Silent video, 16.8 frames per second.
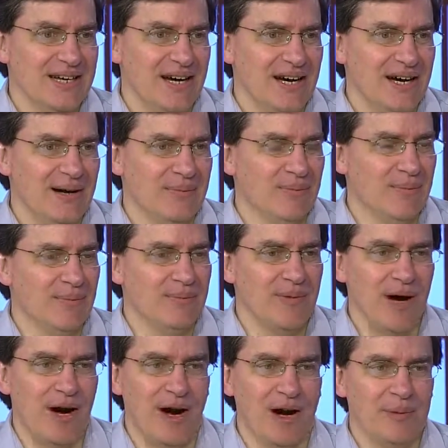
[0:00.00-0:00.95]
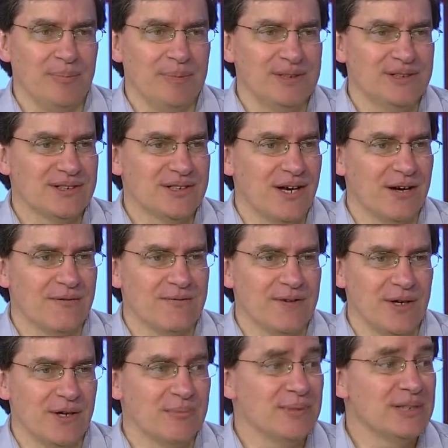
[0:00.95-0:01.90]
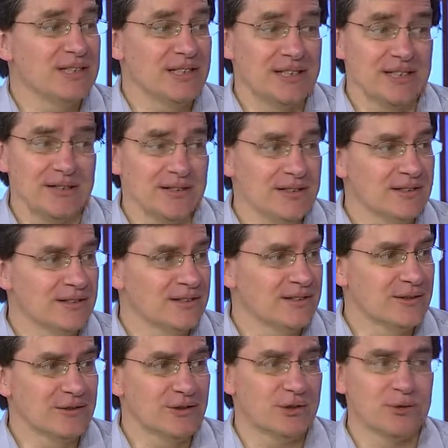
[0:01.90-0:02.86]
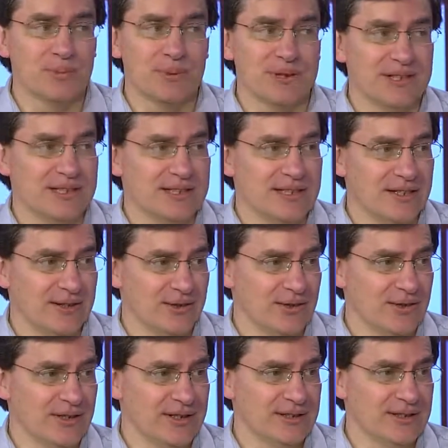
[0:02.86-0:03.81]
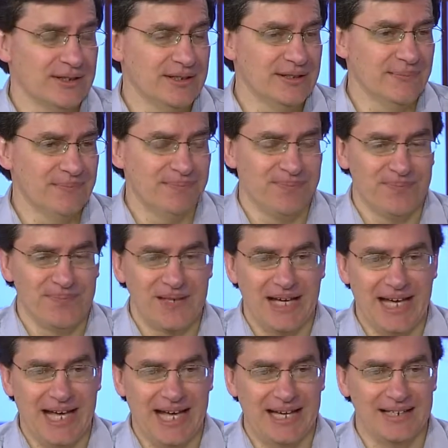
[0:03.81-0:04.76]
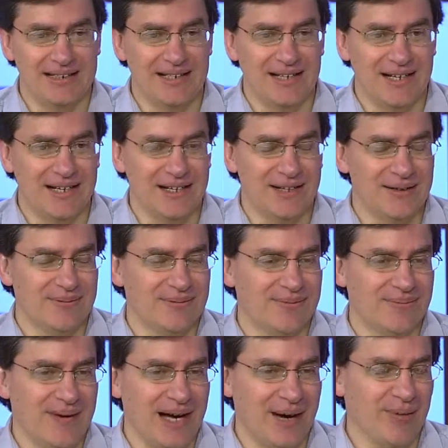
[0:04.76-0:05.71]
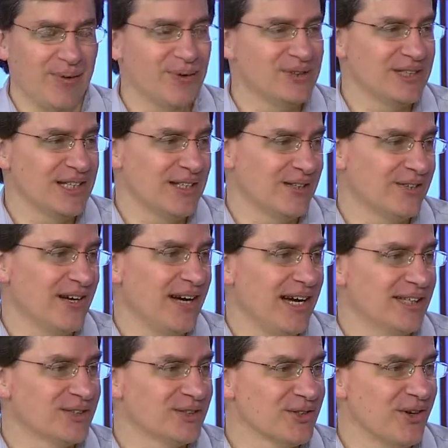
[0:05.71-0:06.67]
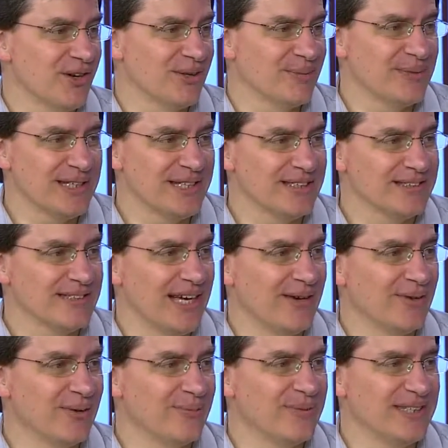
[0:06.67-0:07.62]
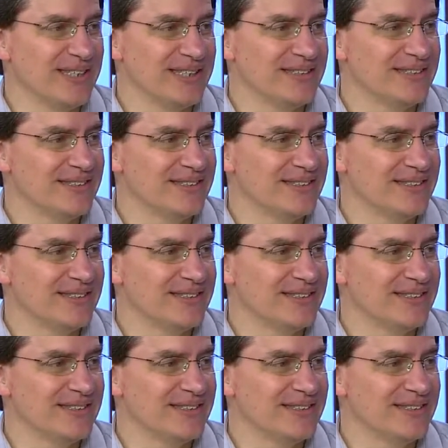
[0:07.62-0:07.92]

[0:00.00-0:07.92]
Um, harpists are very meticulous. They're super detail oriented, and uh, I won't say that they're high strung because that would be